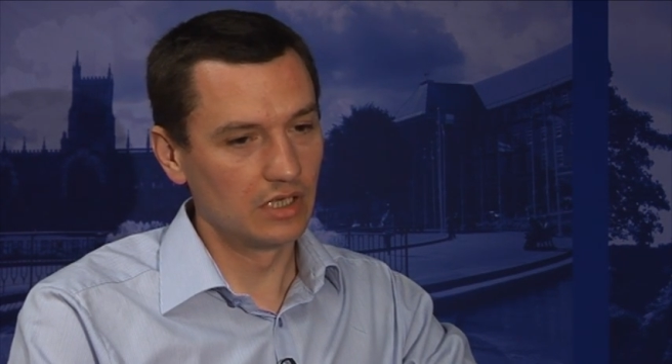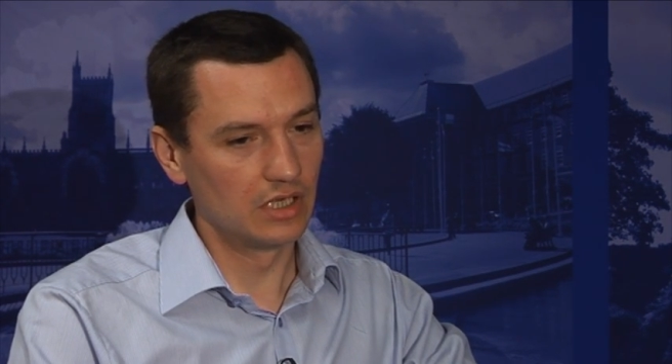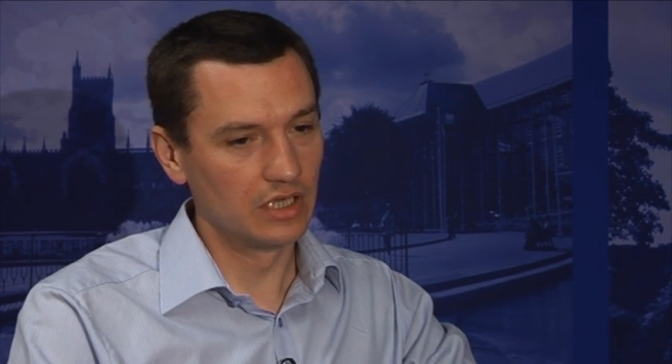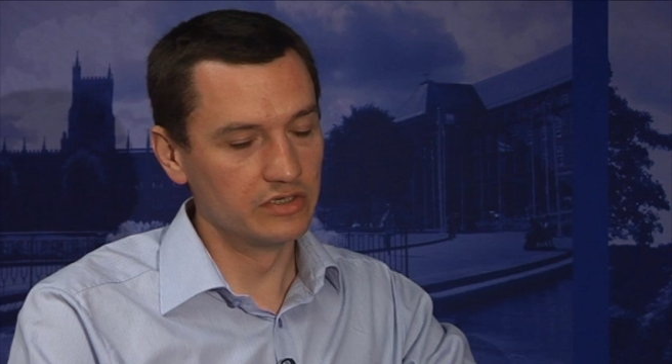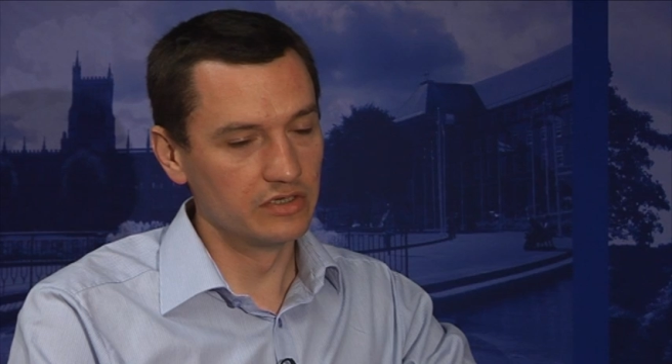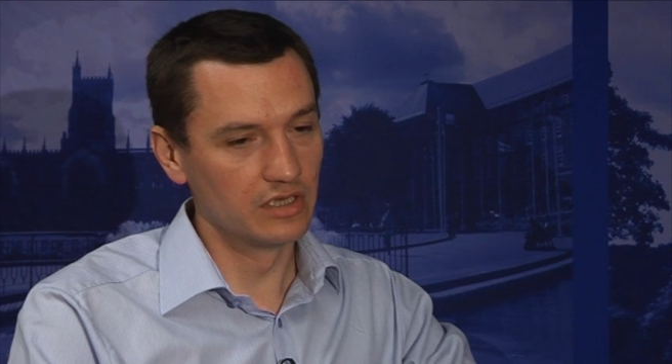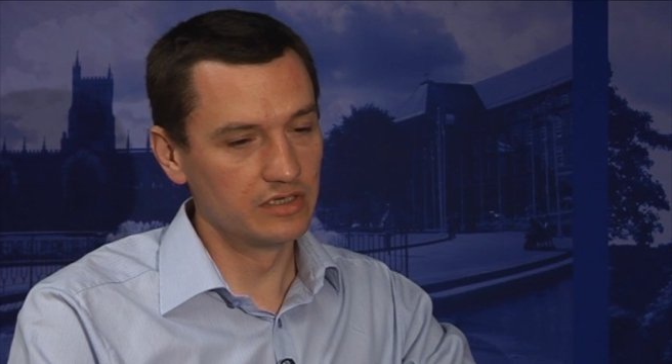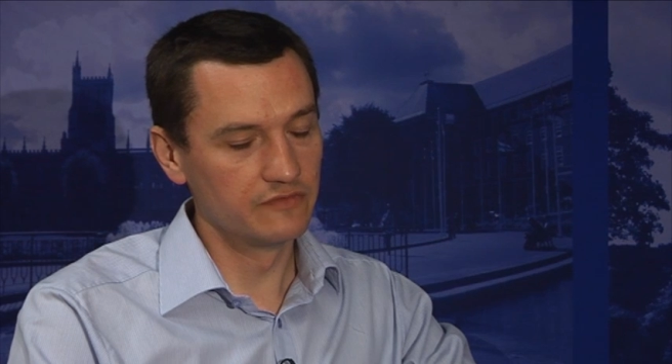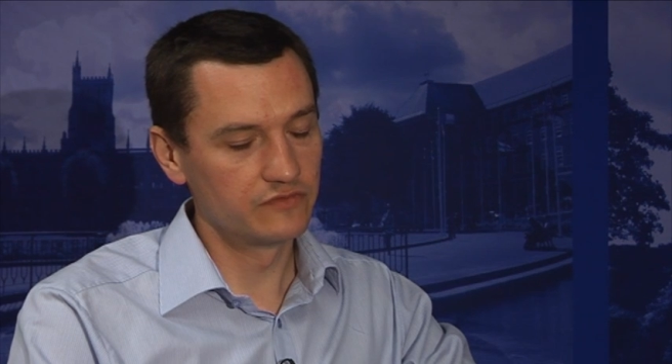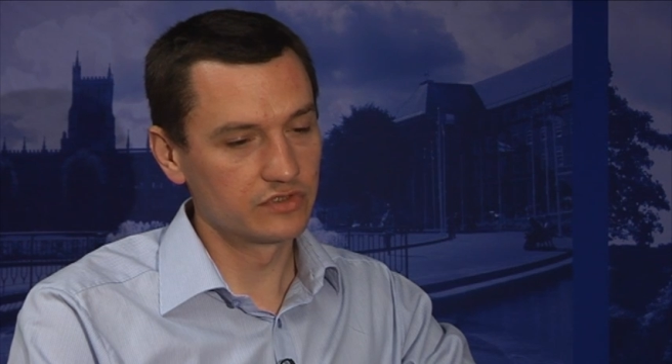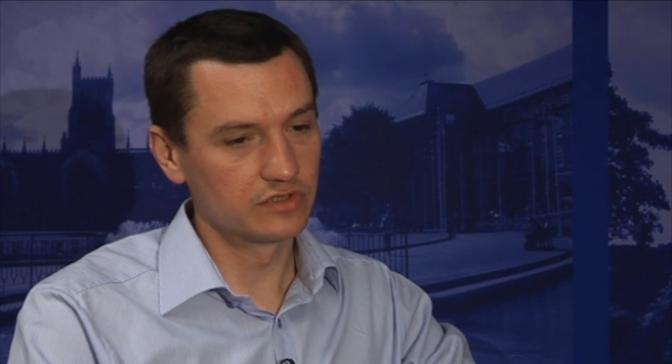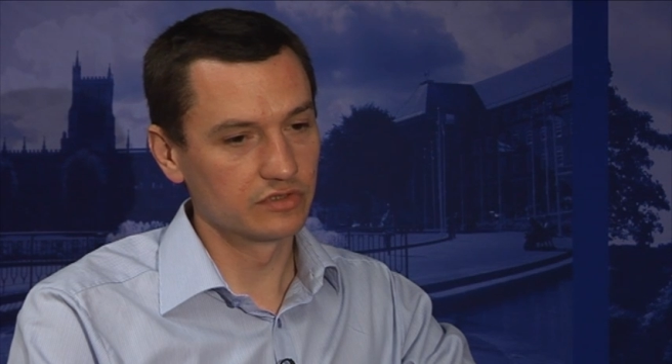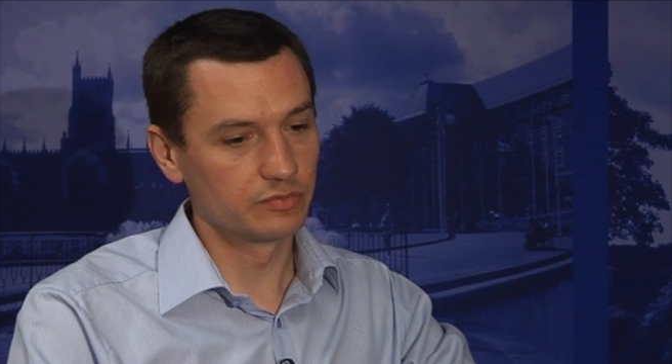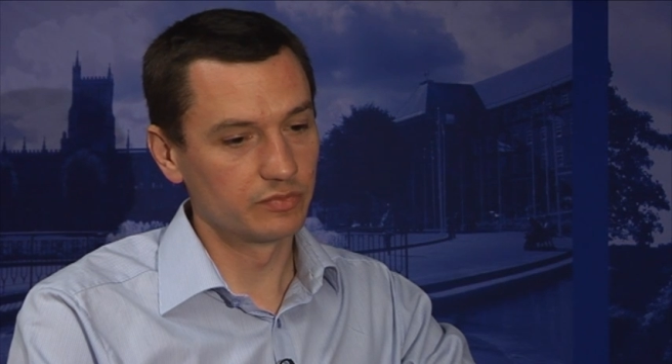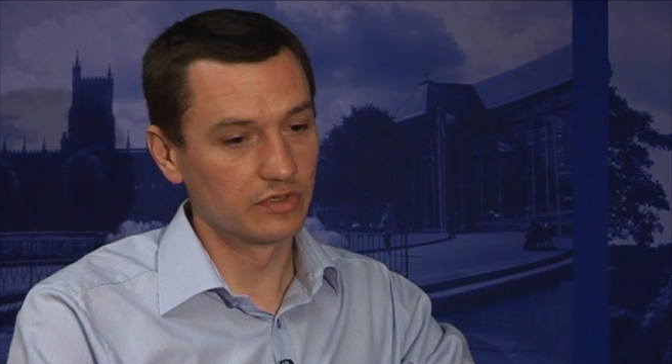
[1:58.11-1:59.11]

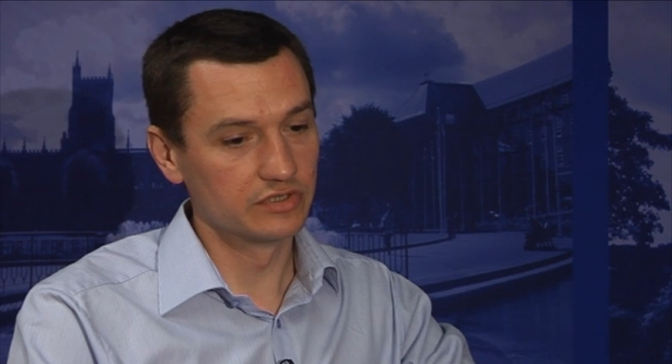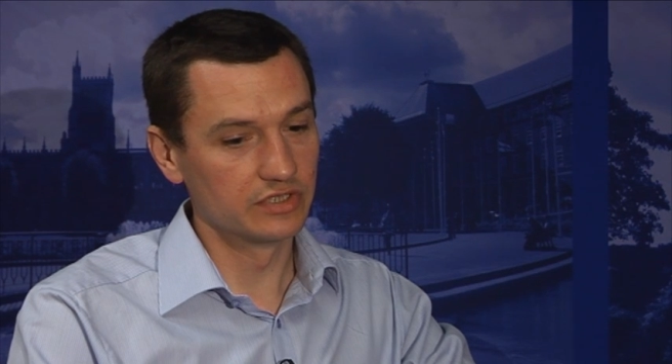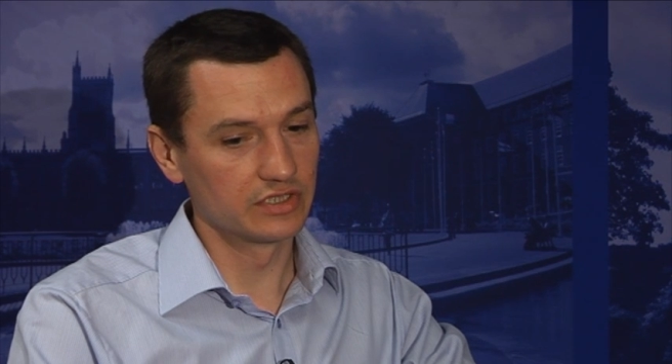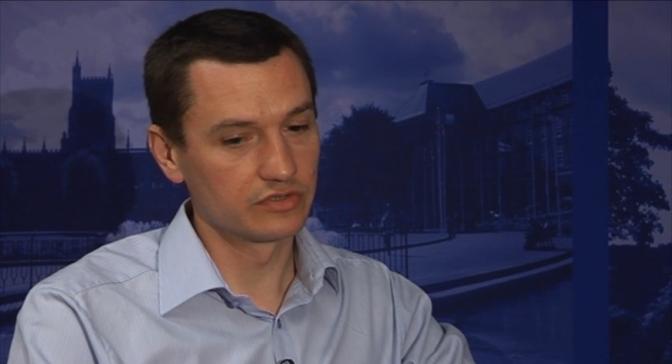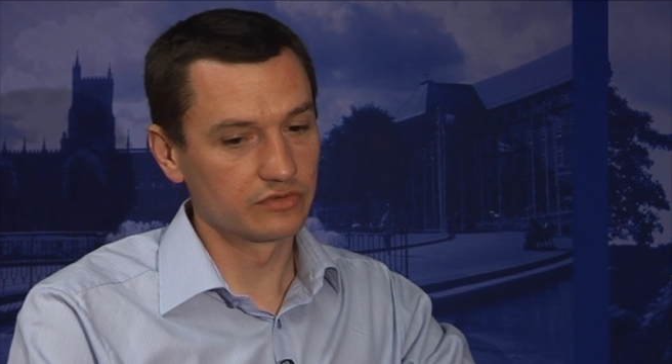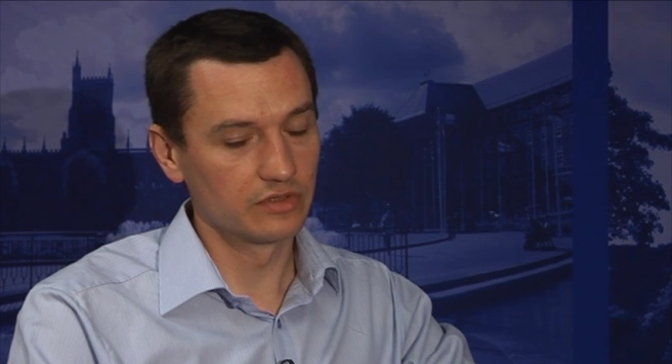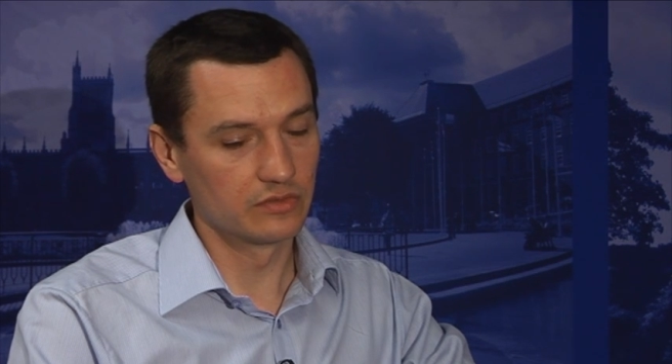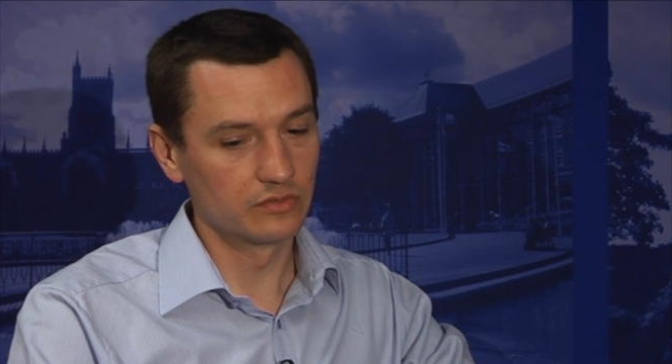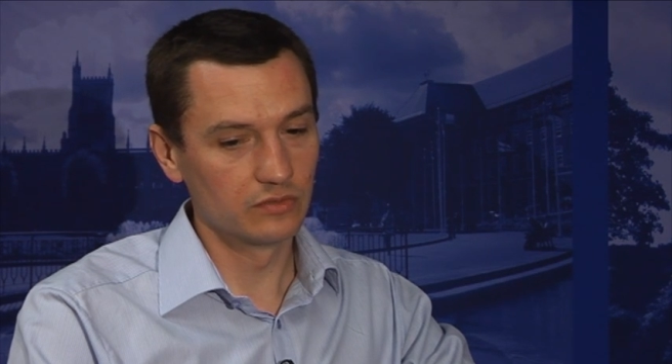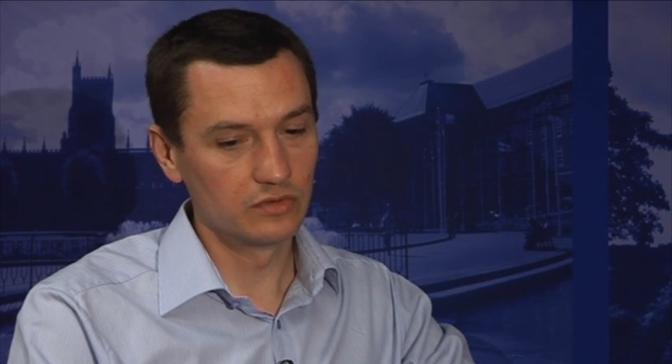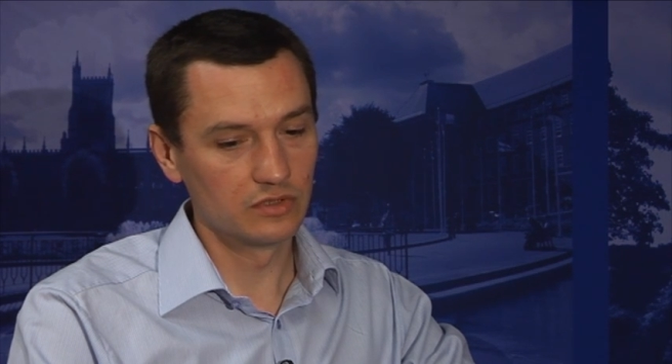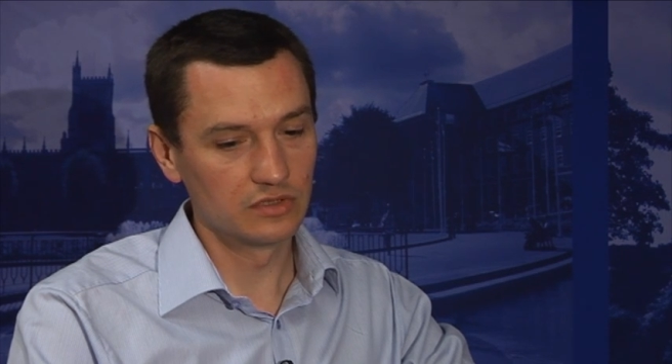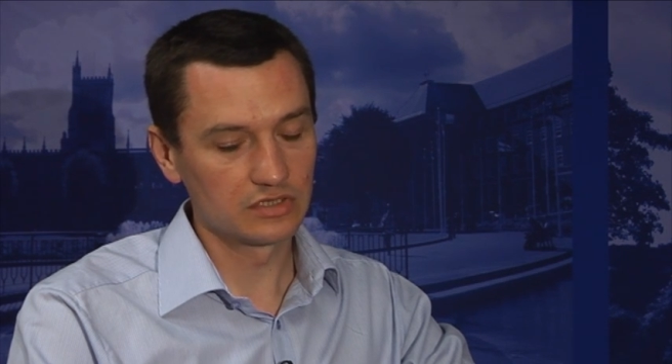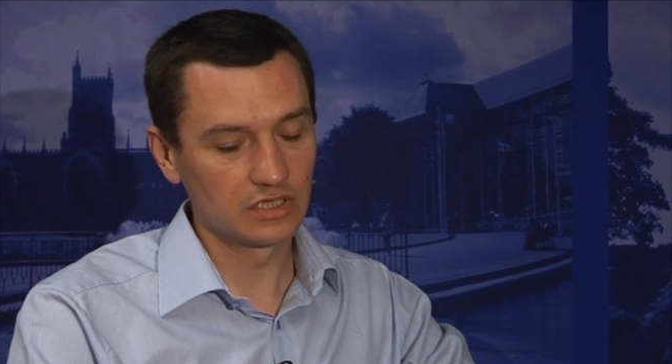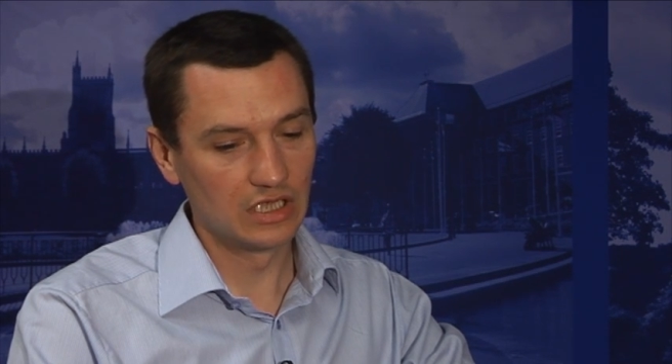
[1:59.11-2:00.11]
infrastructure projects throughout the
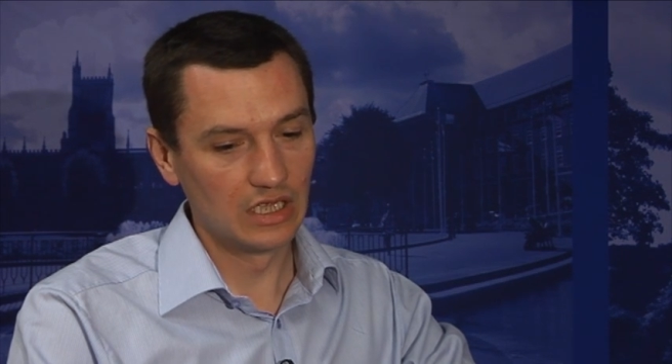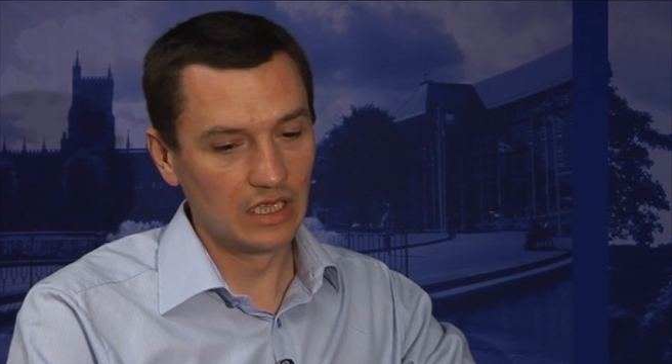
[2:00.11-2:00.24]
world.